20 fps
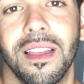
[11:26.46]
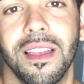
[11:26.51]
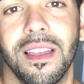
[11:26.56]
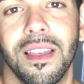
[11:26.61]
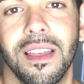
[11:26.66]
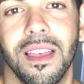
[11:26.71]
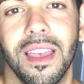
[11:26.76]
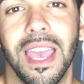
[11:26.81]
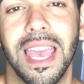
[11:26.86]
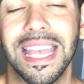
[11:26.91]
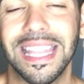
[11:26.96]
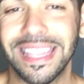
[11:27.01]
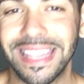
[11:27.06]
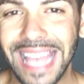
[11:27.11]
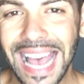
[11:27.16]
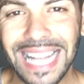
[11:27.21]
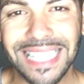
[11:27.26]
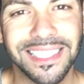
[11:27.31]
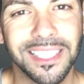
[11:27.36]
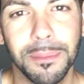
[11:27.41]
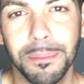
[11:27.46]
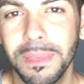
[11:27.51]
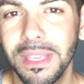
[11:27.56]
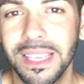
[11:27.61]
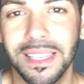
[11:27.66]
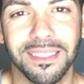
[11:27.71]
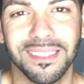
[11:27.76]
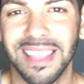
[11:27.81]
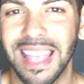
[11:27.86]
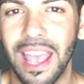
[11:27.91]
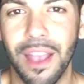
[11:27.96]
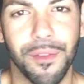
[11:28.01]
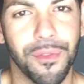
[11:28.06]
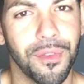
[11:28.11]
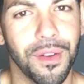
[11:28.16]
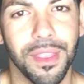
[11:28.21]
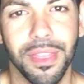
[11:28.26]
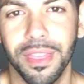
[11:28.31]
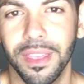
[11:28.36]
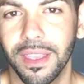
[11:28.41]
And that to me is
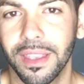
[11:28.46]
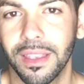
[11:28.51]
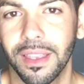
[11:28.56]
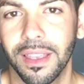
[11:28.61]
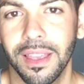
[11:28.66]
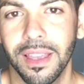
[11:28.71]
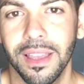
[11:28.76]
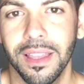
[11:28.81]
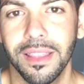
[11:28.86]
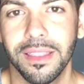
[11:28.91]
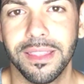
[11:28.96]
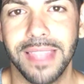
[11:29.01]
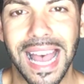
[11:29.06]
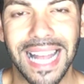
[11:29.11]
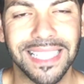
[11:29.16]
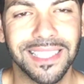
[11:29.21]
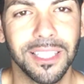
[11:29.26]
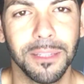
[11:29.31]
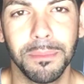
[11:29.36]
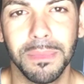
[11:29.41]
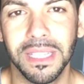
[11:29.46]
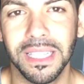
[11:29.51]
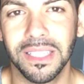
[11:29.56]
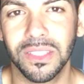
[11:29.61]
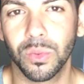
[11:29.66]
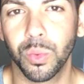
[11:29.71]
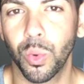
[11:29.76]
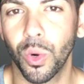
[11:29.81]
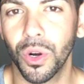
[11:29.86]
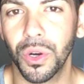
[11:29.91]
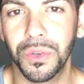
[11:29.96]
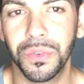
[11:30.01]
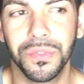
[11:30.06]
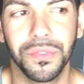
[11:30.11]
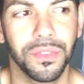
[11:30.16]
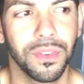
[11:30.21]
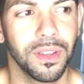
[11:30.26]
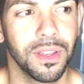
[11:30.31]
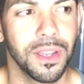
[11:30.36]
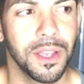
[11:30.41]
everything. That to me is worth
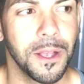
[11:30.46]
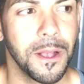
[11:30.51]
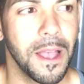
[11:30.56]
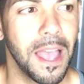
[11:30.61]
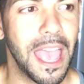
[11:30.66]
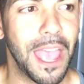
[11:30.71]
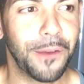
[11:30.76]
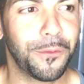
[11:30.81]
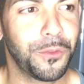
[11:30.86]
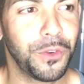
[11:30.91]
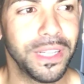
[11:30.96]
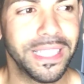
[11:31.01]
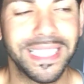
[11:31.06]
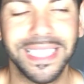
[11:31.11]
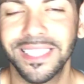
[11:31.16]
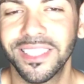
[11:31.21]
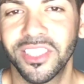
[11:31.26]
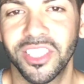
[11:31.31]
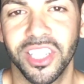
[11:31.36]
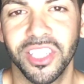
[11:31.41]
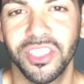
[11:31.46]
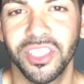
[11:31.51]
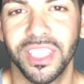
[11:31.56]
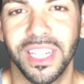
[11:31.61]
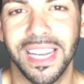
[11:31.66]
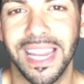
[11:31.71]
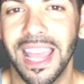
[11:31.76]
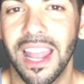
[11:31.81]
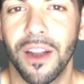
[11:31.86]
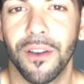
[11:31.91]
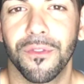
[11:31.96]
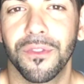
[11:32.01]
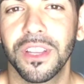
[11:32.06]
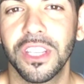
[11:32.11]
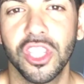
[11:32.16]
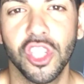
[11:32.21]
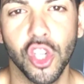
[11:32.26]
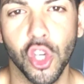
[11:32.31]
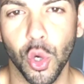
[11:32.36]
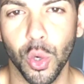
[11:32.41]
every decision and every
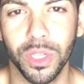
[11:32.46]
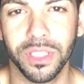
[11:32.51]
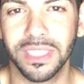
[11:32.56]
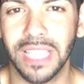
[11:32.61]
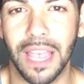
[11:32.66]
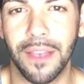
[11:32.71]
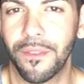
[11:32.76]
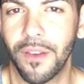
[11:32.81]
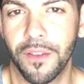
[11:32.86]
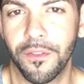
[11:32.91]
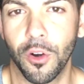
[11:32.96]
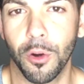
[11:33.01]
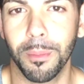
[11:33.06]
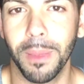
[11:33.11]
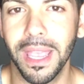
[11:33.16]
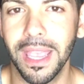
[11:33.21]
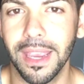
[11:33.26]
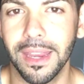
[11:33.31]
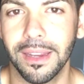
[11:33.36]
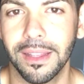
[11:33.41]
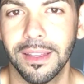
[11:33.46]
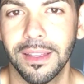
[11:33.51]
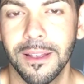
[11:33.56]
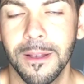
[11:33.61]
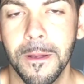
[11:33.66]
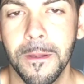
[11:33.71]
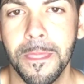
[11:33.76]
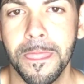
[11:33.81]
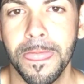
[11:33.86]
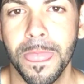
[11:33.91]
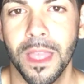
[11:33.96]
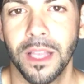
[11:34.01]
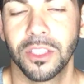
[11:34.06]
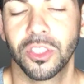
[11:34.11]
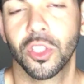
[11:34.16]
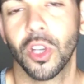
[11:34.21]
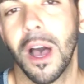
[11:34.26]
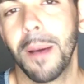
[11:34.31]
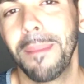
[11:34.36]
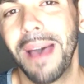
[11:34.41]
choice I've ever made. So
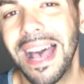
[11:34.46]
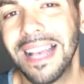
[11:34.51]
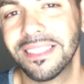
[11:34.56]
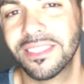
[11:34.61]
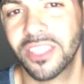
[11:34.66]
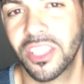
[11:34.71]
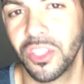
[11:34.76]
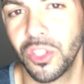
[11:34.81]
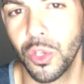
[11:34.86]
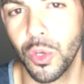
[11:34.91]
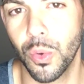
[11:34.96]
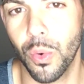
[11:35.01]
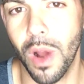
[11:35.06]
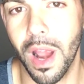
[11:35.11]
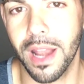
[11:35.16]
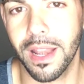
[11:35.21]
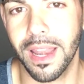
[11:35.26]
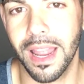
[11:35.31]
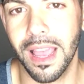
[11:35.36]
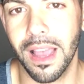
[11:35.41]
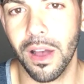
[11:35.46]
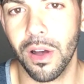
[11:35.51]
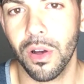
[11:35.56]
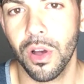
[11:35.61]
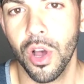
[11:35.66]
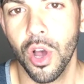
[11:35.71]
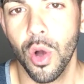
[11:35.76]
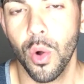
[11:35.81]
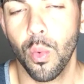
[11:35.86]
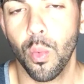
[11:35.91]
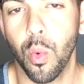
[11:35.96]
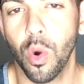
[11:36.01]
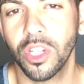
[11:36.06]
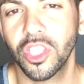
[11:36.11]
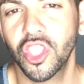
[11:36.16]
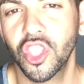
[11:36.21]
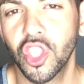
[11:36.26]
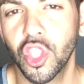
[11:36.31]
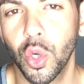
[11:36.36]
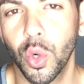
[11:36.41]
I'm asking you right now, what
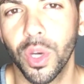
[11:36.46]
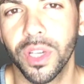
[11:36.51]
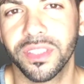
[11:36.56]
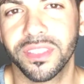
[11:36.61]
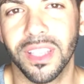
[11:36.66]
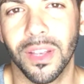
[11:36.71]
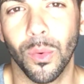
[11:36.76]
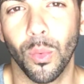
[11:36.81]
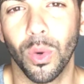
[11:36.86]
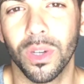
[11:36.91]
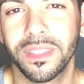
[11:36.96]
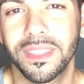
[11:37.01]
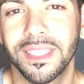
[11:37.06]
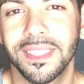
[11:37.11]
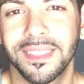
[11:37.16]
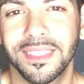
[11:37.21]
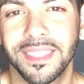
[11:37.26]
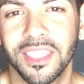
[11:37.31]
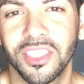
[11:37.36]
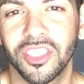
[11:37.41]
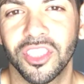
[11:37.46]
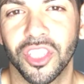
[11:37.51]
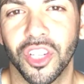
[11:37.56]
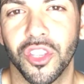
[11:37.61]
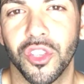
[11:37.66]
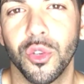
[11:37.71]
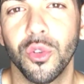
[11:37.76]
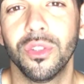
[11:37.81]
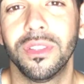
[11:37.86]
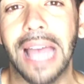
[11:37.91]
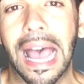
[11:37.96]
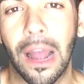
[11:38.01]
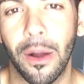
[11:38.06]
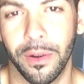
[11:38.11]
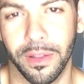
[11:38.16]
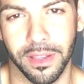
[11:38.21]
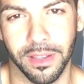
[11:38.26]
choice and what decision are you doubting?